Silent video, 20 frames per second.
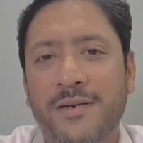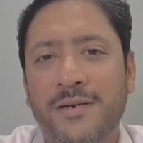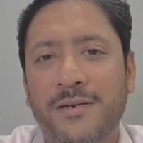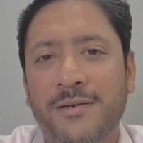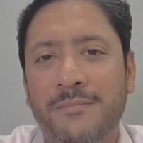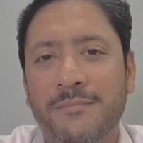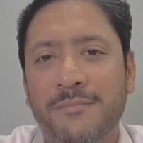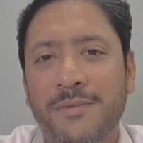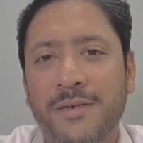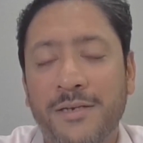
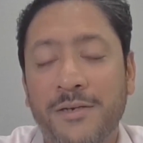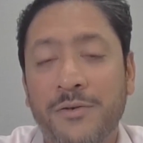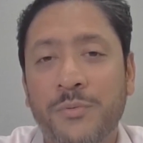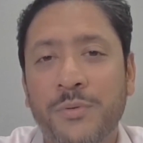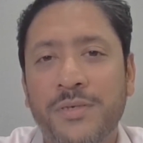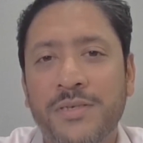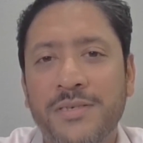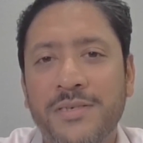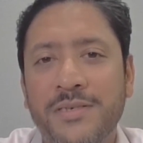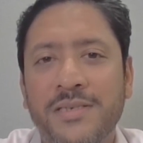
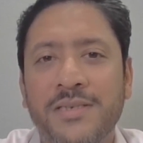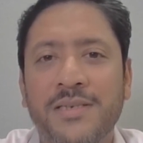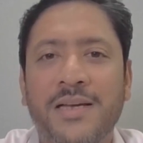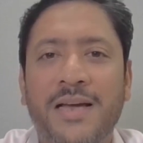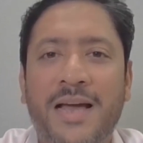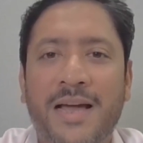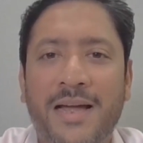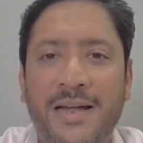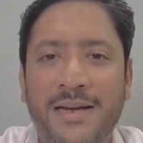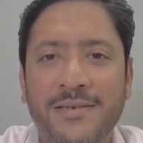
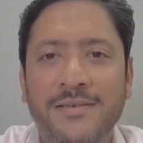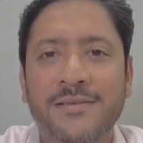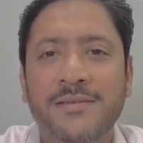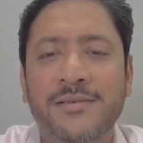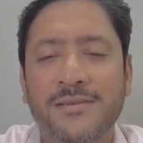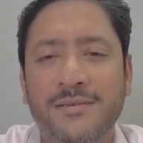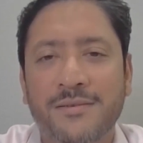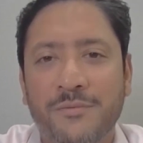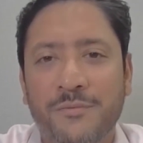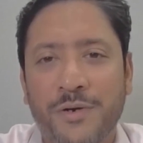liquidity
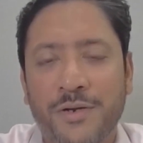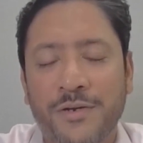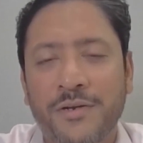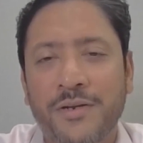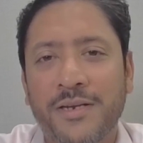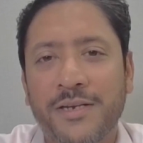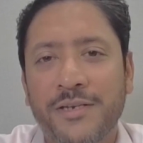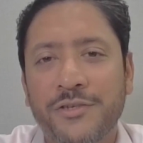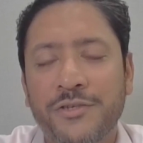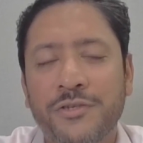and
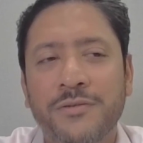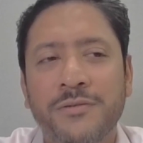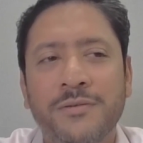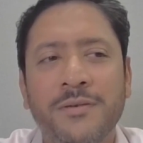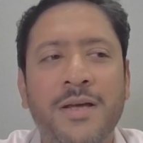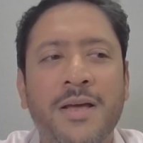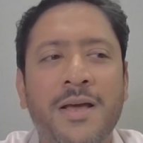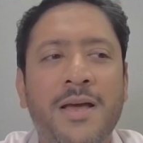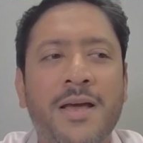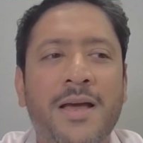
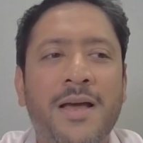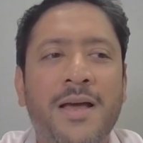regulation.